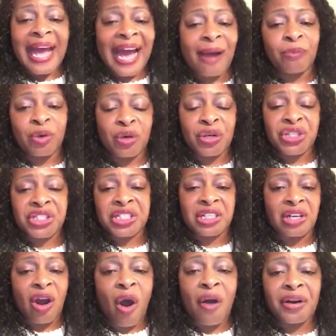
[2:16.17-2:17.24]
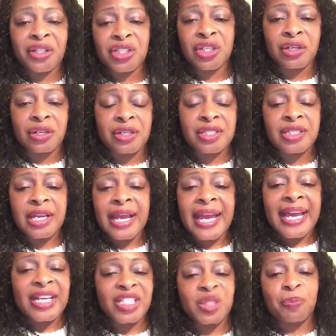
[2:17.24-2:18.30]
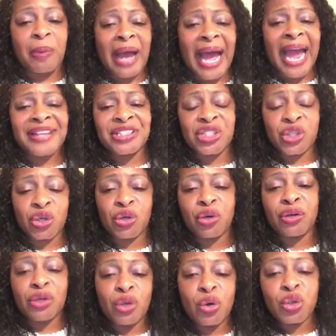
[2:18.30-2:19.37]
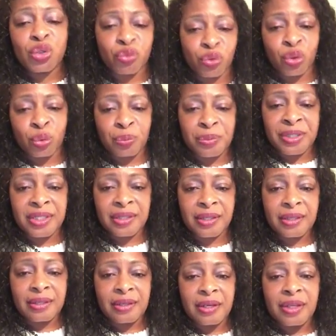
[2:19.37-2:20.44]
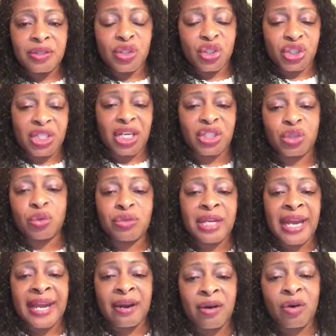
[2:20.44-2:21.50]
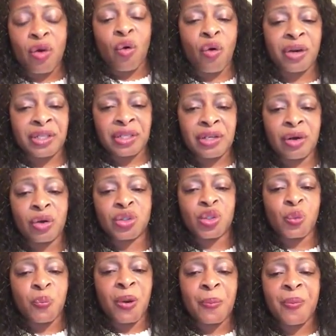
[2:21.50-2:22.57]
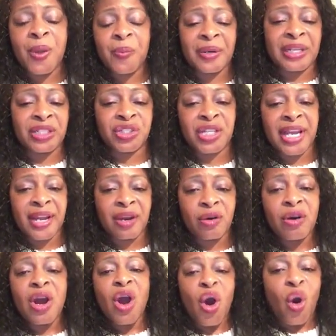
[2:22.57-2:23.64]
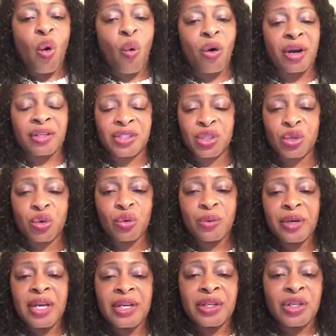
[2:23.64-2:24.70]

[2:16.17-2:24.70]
I'm going to send auditors and spies into your newsrooms to shut you down, or to put people in jail, or to